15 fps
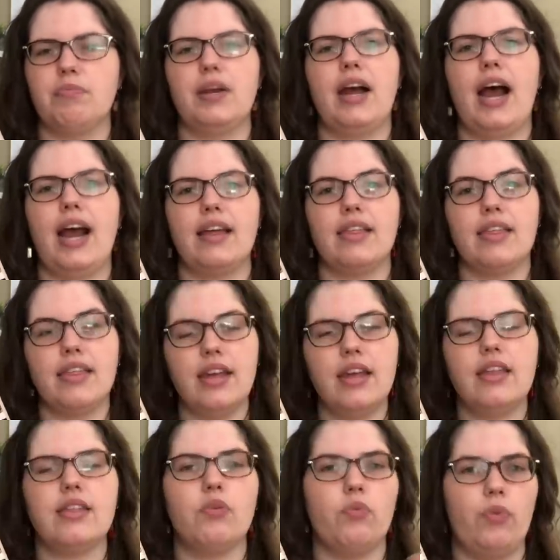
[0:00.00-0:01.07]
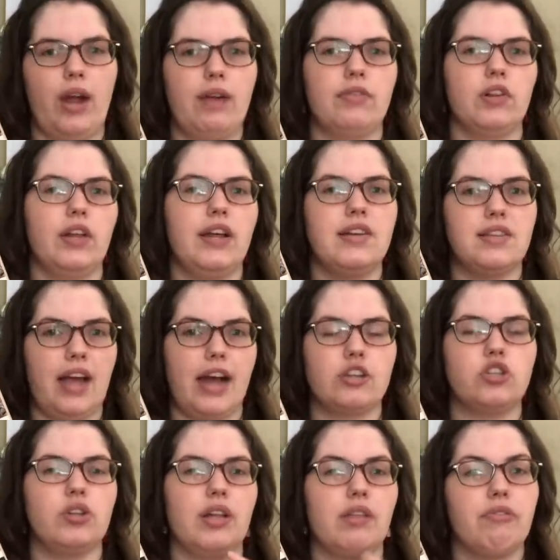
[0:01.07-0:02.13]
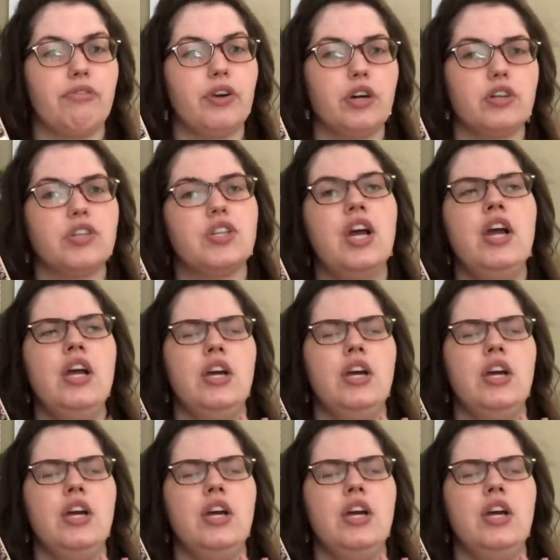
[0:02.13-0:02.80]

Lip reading: but I think that Waverly is actually the first,